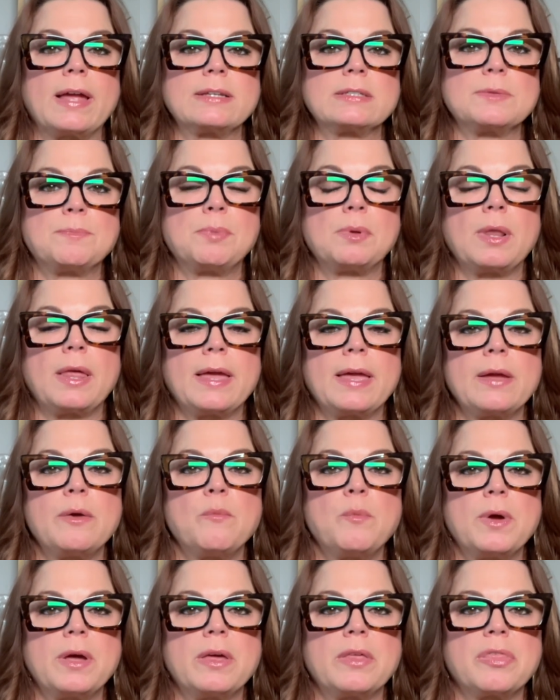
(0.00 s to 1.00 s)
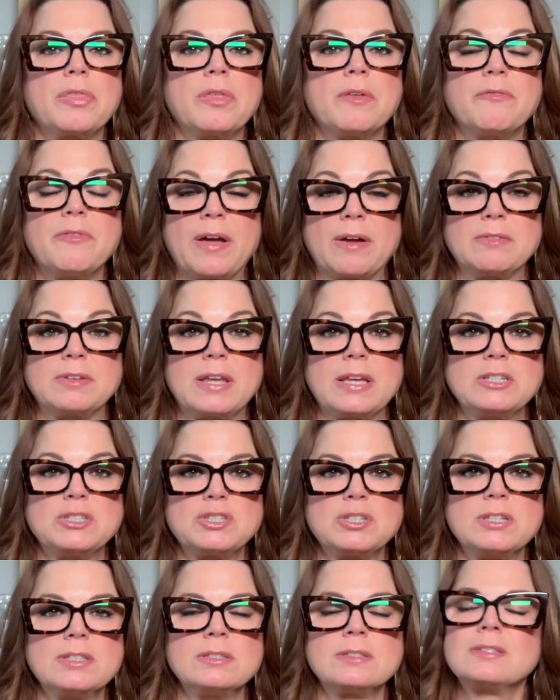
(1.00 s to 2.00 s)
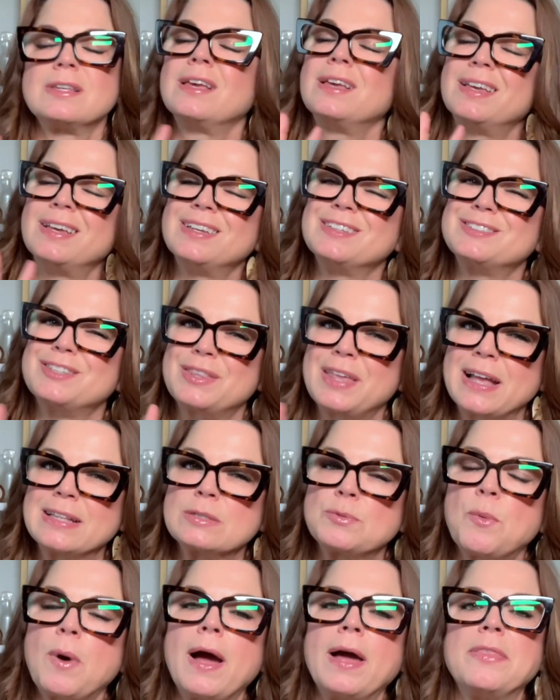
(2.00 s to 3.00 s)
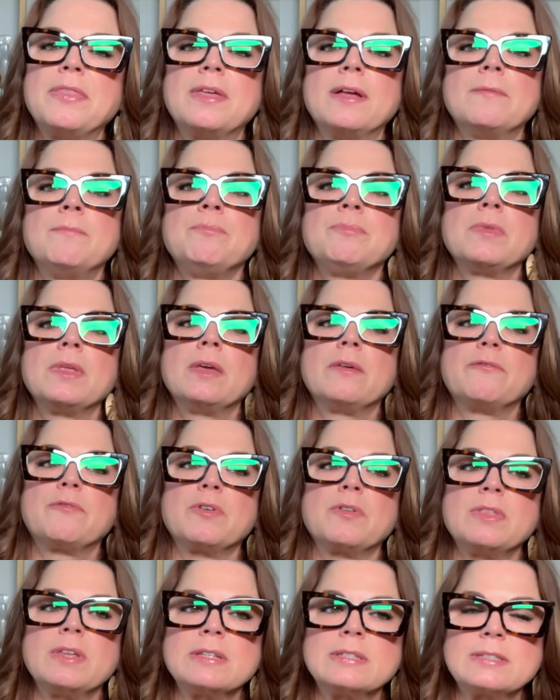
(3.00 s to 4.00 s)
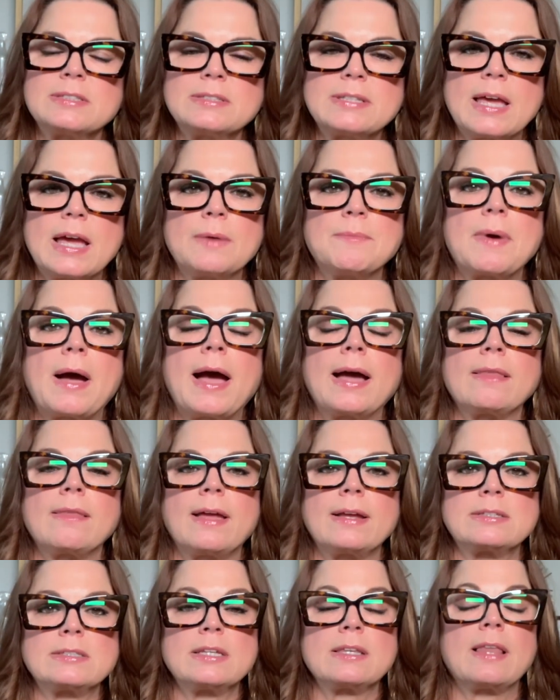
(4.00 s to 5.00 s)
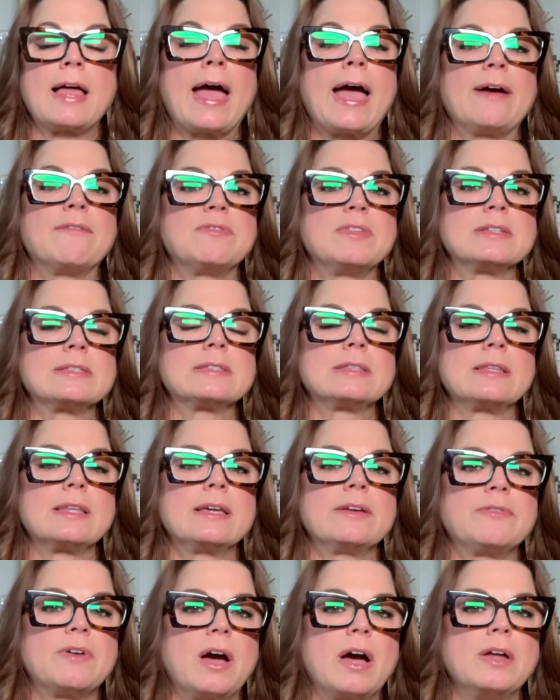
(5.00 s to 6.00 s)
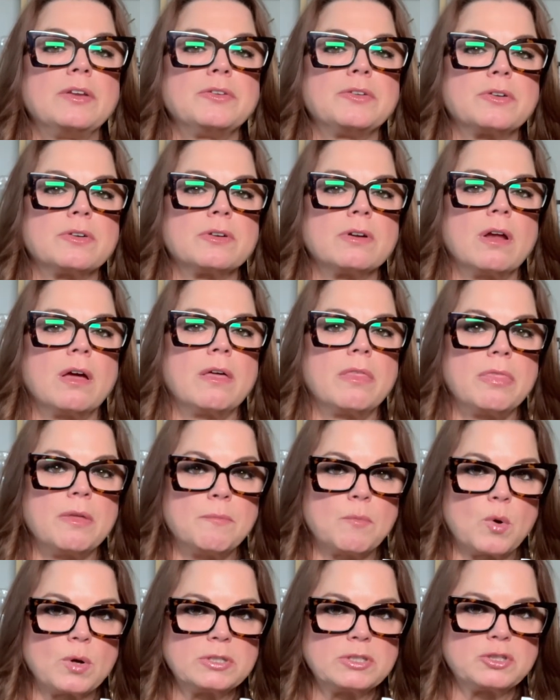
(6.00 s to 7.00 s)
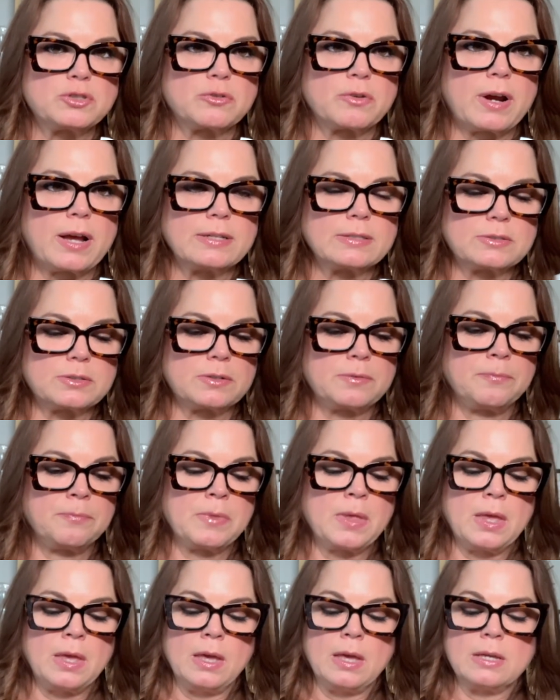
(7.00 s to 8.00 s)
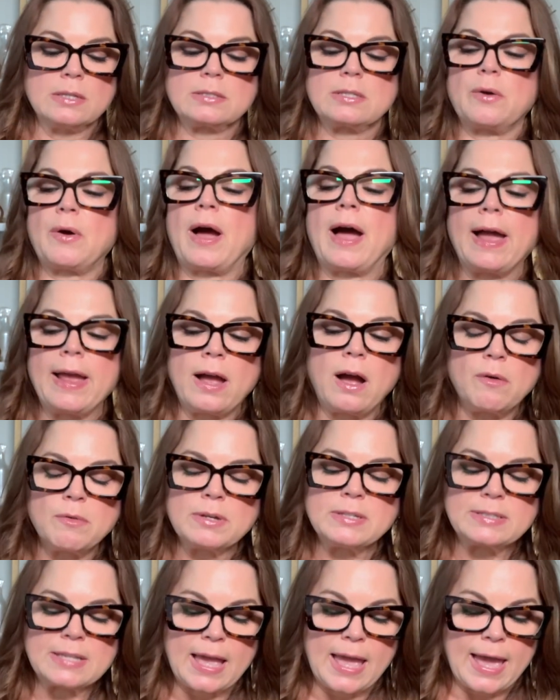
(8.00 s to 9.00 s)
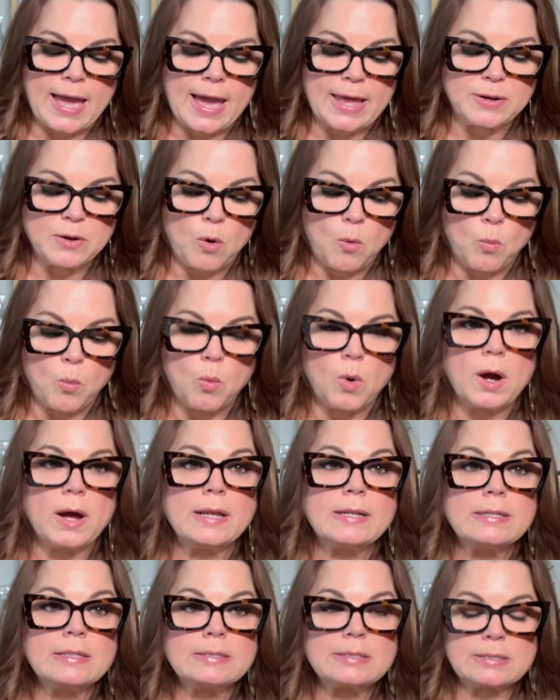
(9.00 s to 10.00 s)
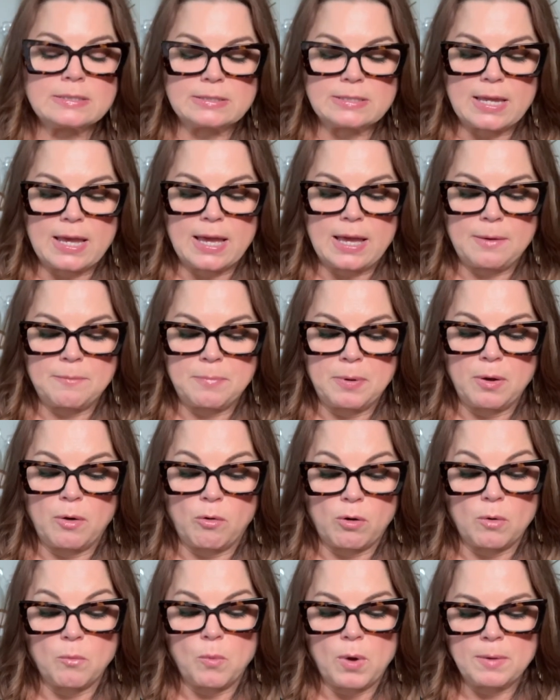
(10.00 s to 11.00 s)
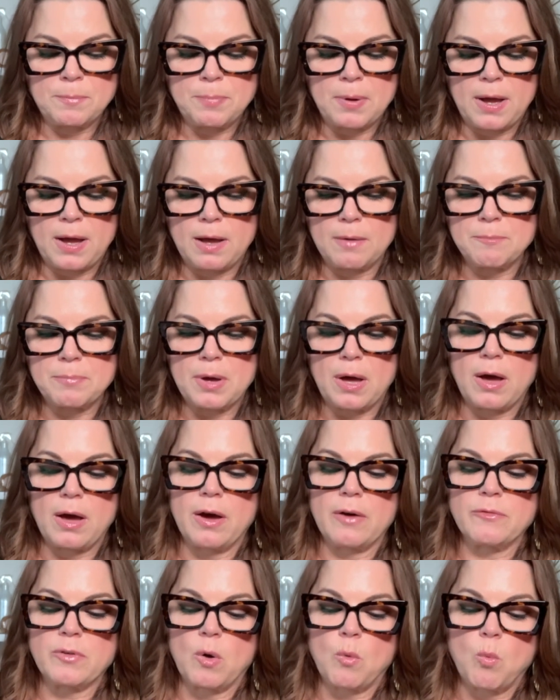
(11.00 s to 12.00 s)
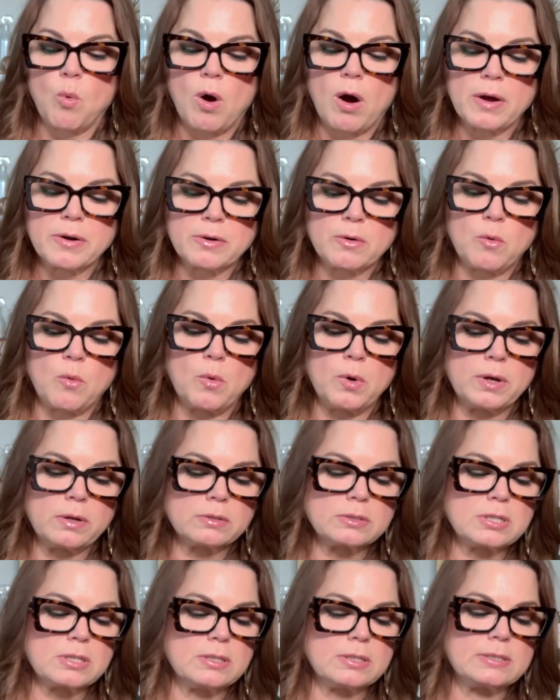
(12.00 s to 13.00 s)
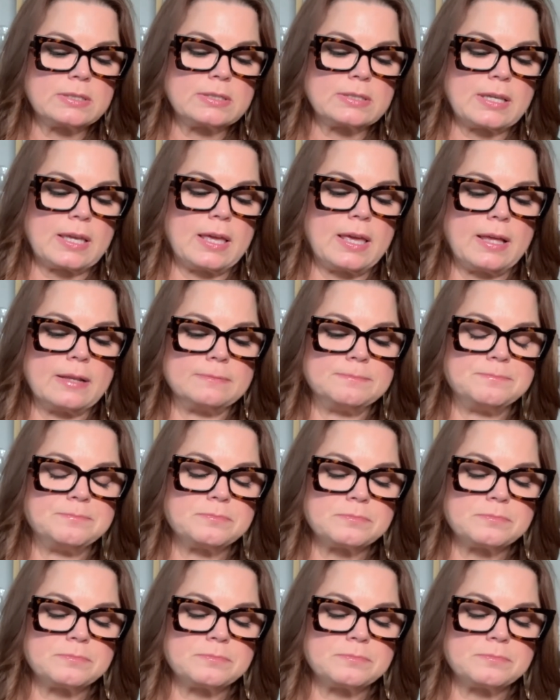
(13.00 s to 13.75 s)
to play with foundations. So that's why that for this step, I like to have this live under the moisturizer. So I always add one step or one pump of water oil to the skin,